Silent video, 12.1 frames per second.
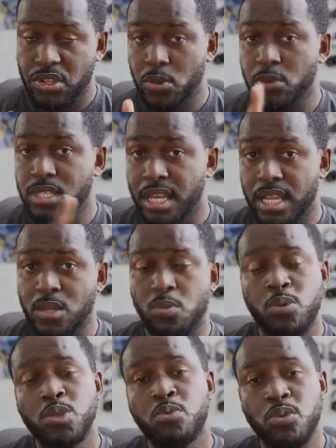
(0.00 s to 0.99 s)
the Note 10,
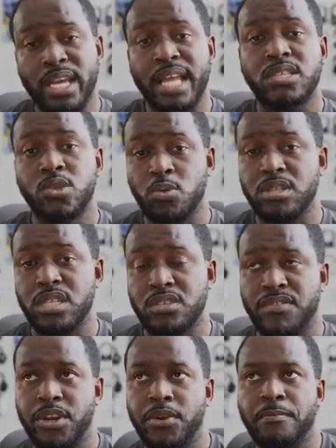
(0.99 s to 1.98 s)
which we'll get to in this
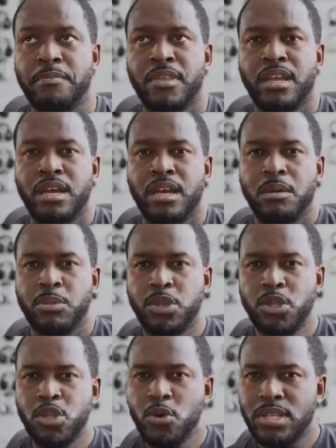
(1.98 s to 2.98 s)
video. But
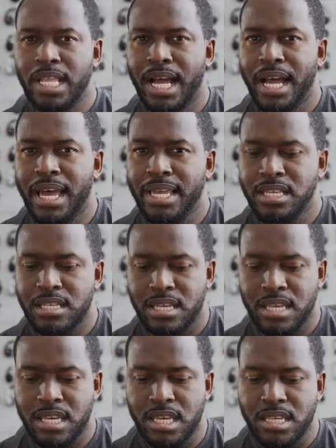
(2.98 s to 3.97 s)
the Note 9
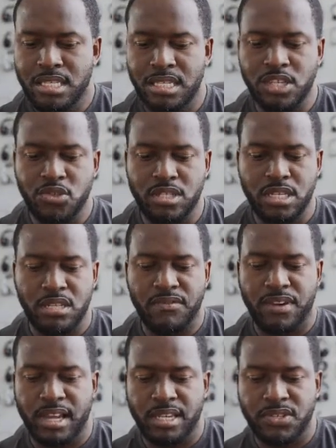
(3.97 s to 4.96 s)
is an interesting
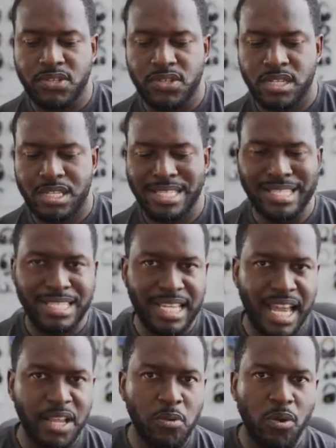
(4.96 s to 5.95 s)
device.
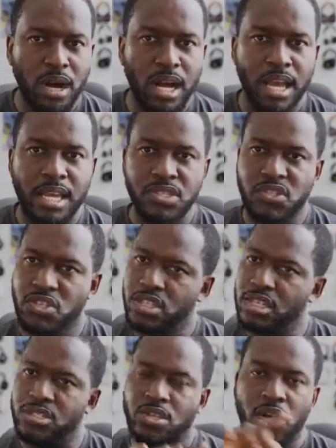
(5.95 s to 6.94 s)

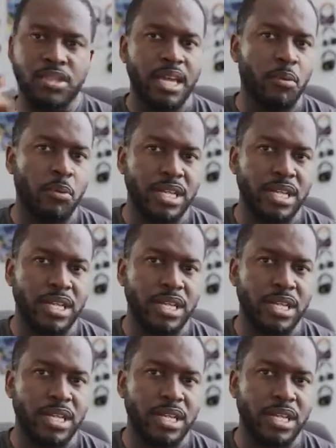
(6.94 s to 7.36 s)
Design-wise, it's got that